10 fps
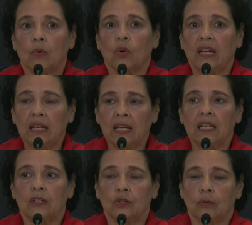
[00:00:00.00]
We
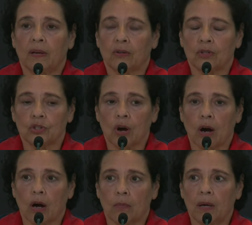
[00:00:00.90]
need to do a better
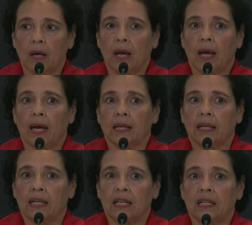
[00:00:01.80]
job at
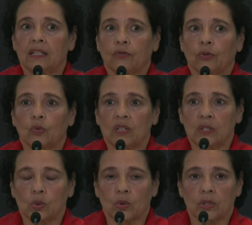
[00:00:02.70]
getting different
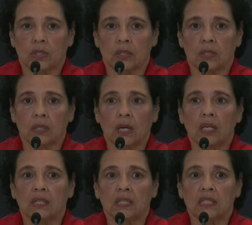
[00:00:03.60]
resources
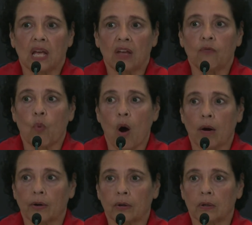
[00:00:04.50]
to save
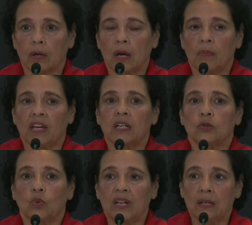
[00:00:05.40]
water,
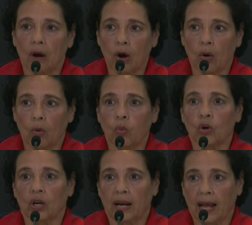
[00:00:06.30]
because we know
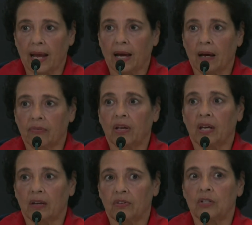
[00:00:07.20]
we're going to have
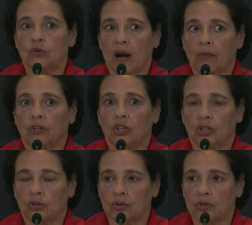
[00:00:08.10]
heavy drought
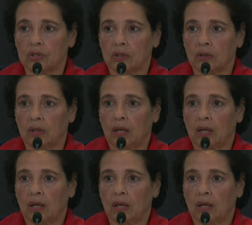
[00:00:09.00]
years.